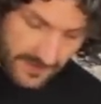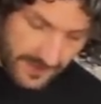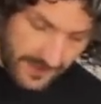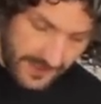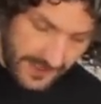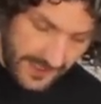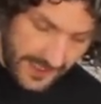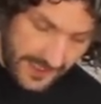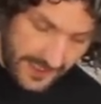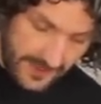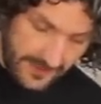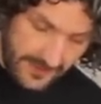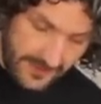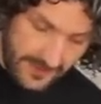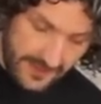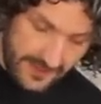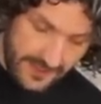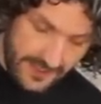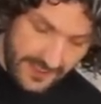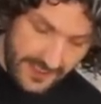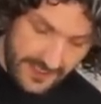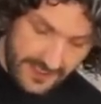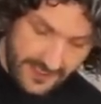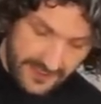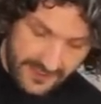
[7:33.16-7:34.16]
Again,
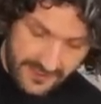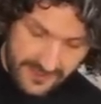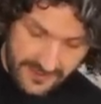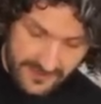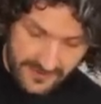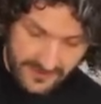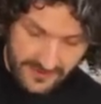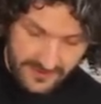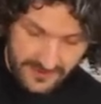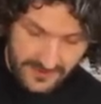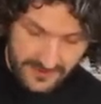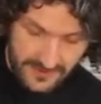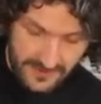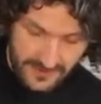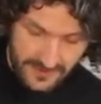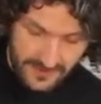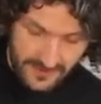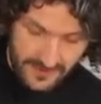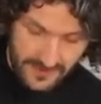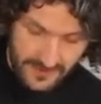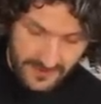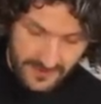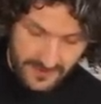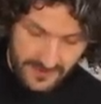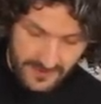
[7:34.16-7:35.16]
it's
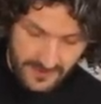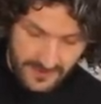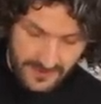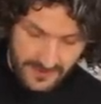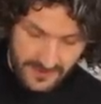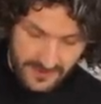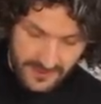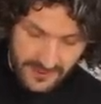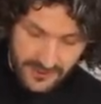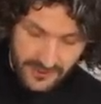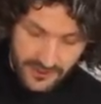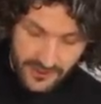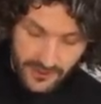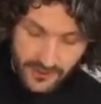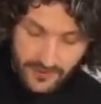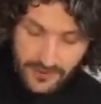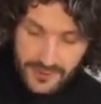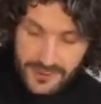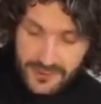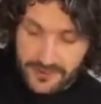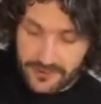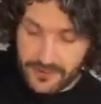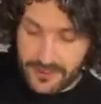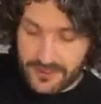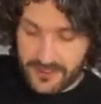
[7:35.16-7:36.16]

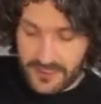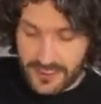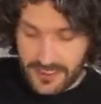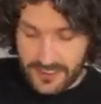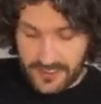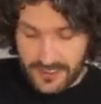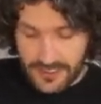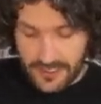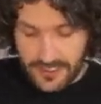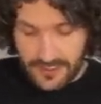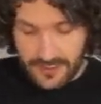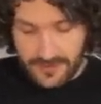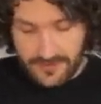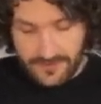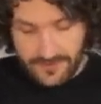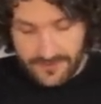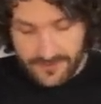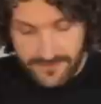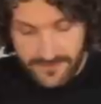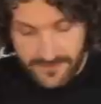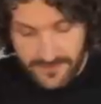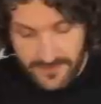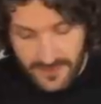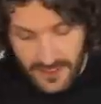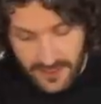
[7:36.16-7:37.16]
showing you the technique,
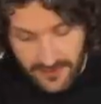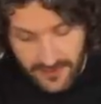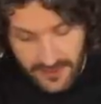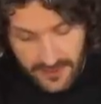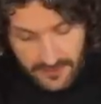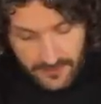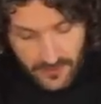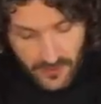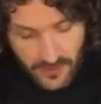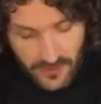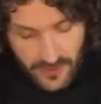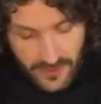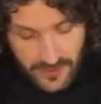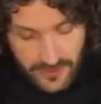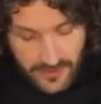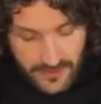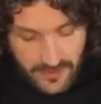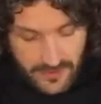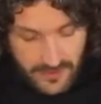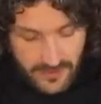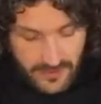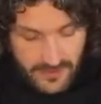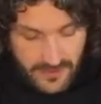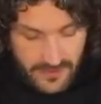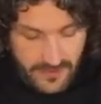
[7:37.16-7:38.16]
nothing more
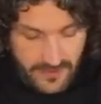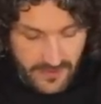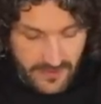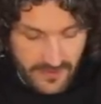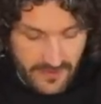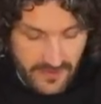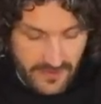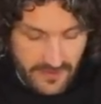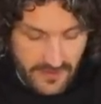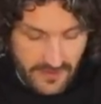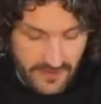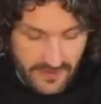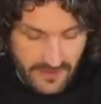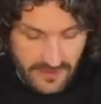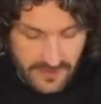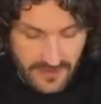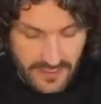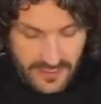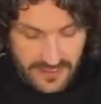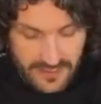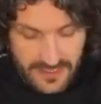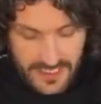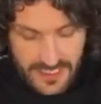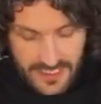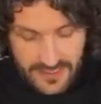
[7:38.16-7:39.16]

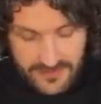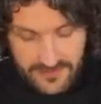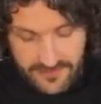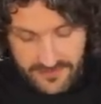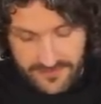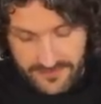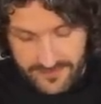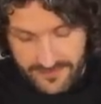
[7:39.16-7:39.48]
than that.